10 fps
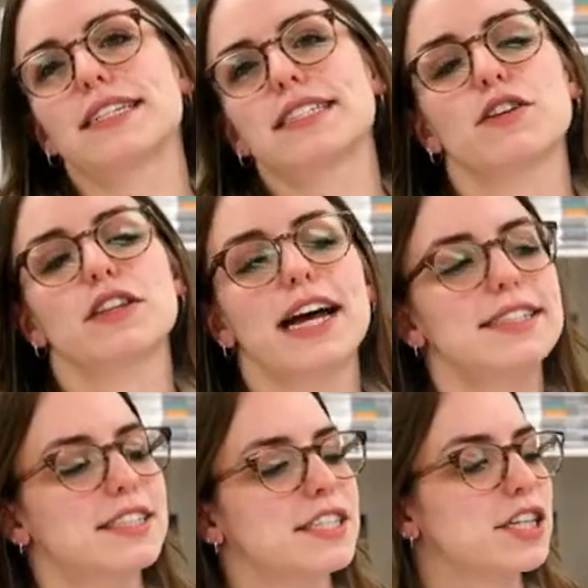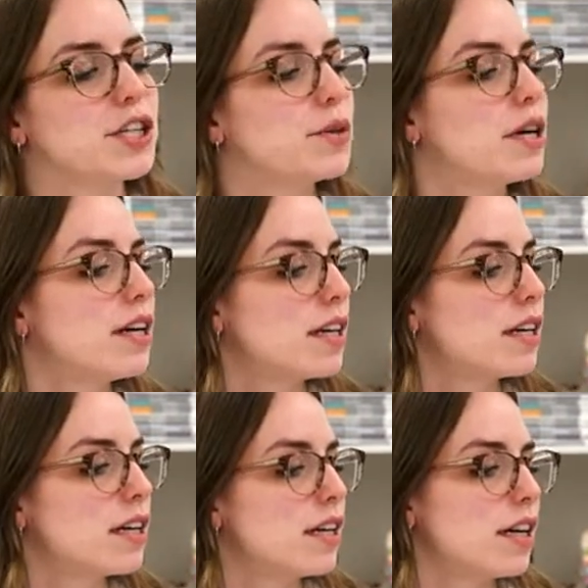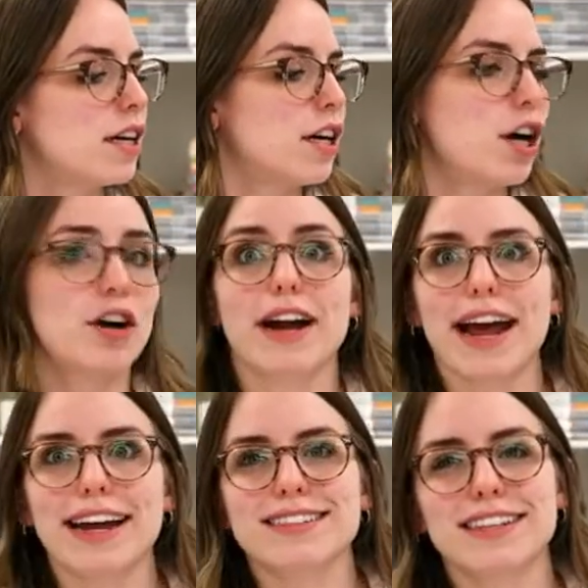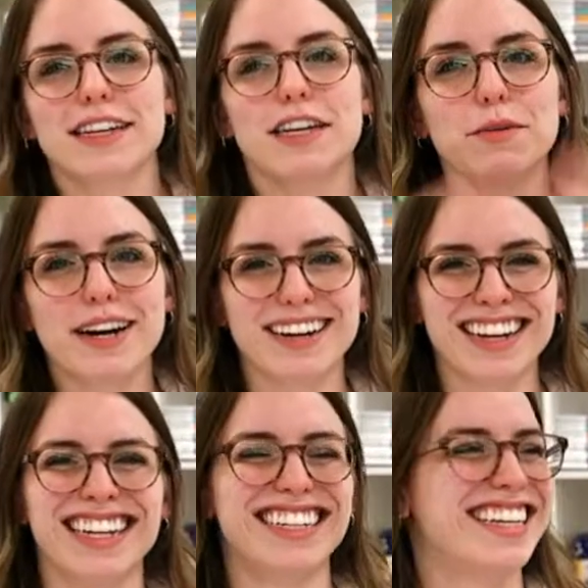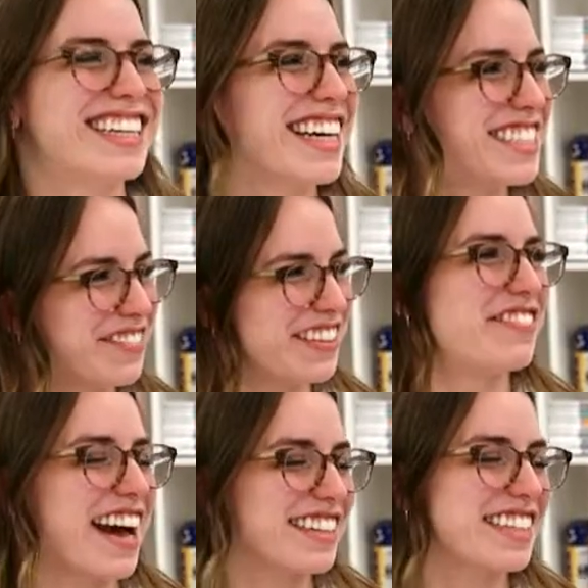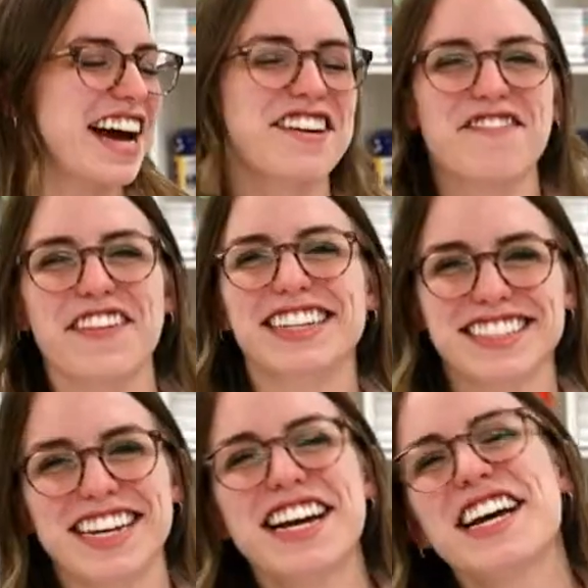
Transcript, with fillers: So let's do hooray is the keyword because we finally got it fixed.